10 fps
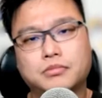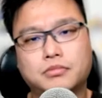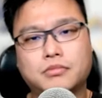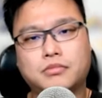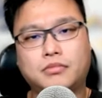
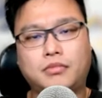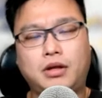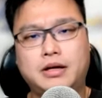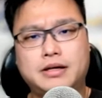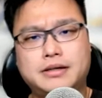maybe a
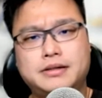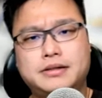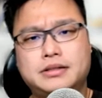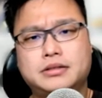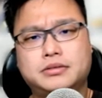
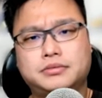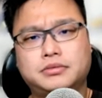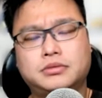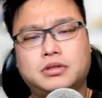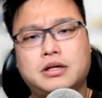
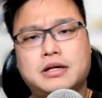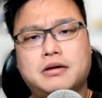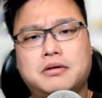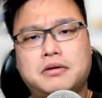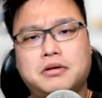4.5.
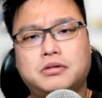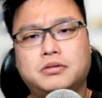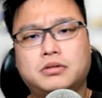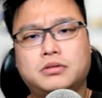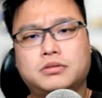This is just
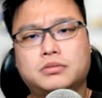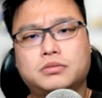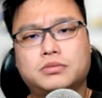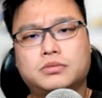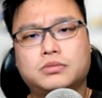
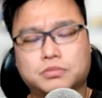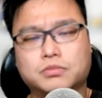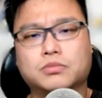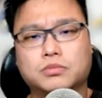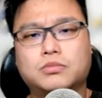theoretical.
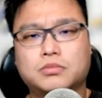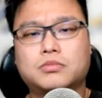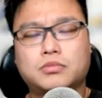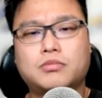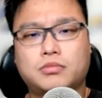
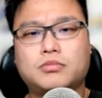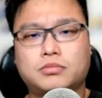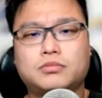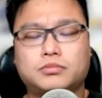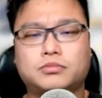4.5
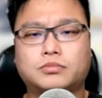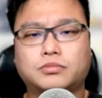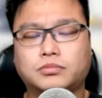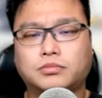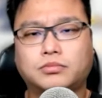gigahertz
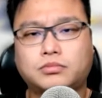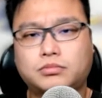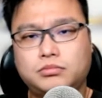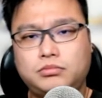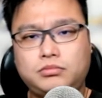is
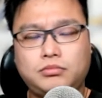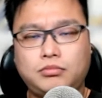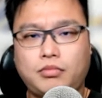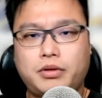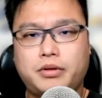
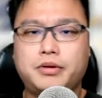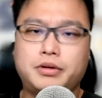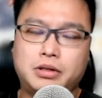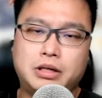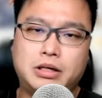equivalent
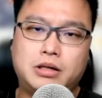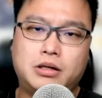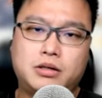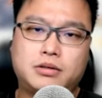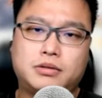on AMD is
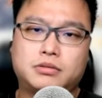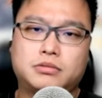equivalent